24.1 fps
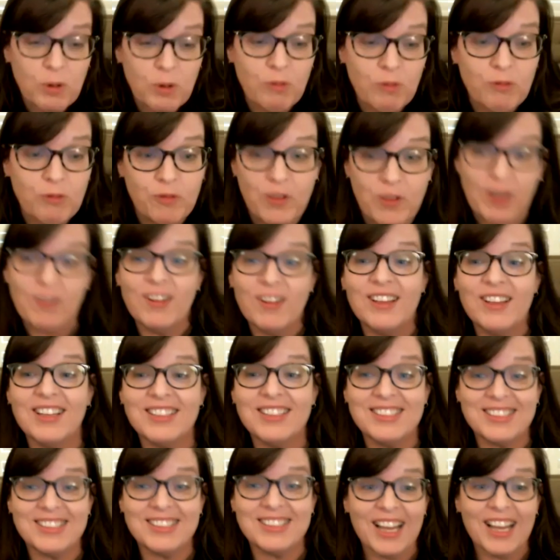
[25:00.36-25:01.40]
very
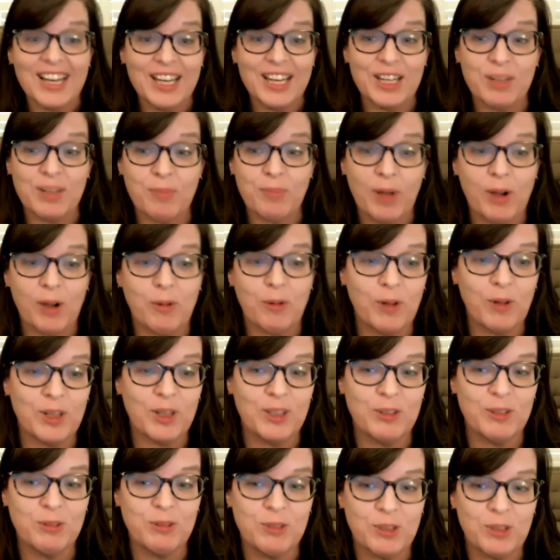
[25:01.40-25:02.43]
excited about
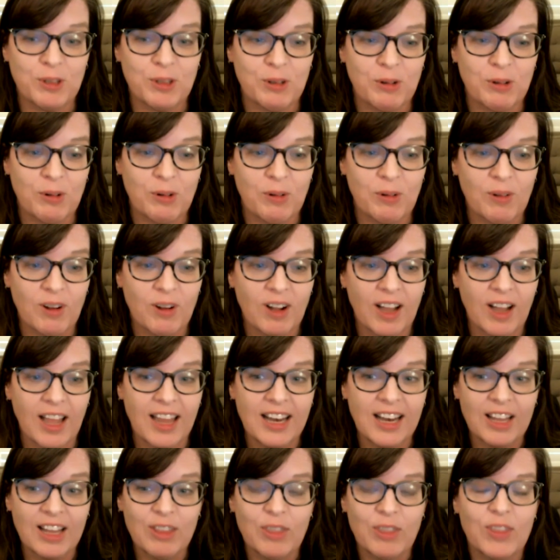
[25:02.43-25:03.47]
what you do.
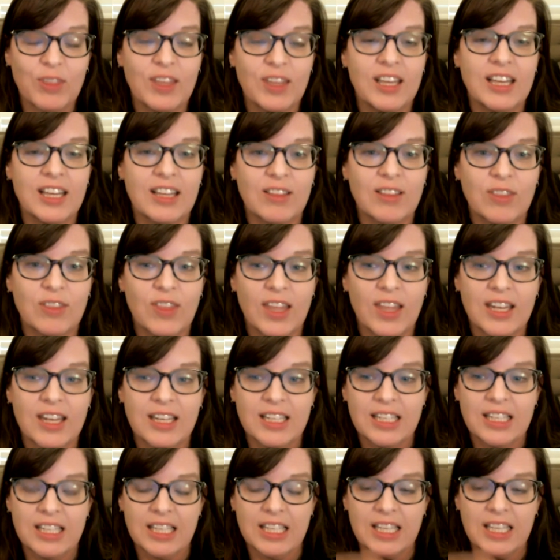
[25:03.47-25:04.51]
And I think that
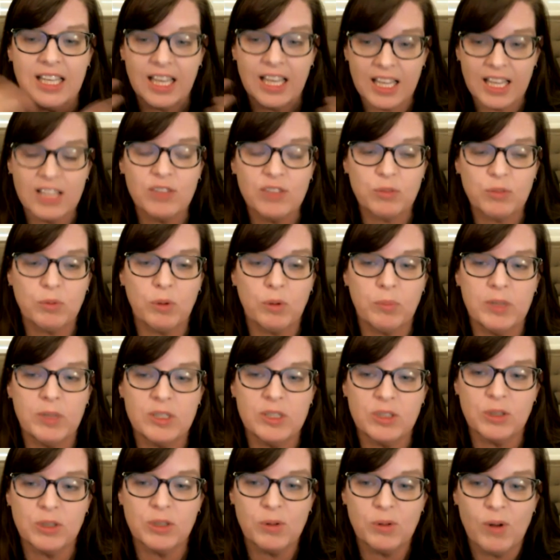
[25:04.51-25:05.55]
kids will be
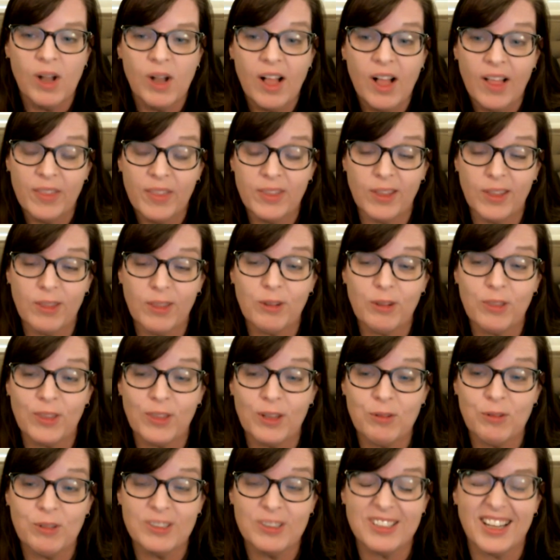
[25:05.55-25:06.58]
too. The other
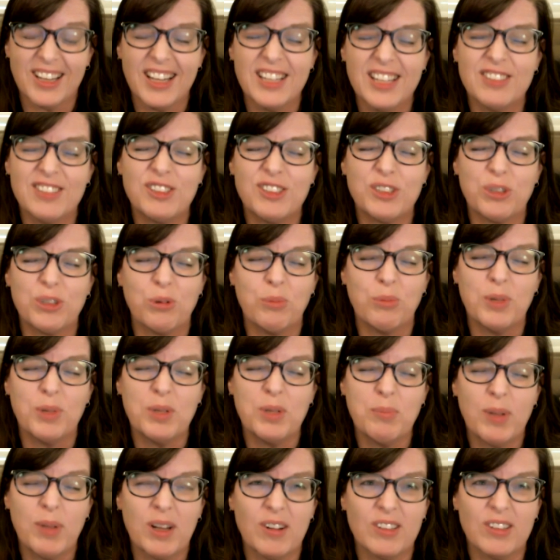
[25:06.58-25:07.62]
thing was, I had so
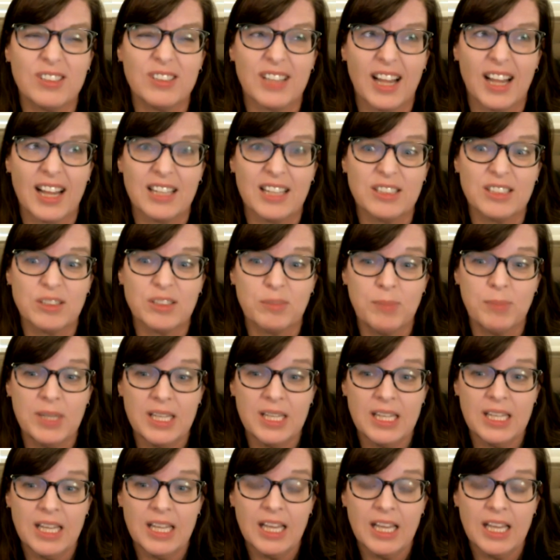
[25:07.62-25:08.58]
many parents ask me,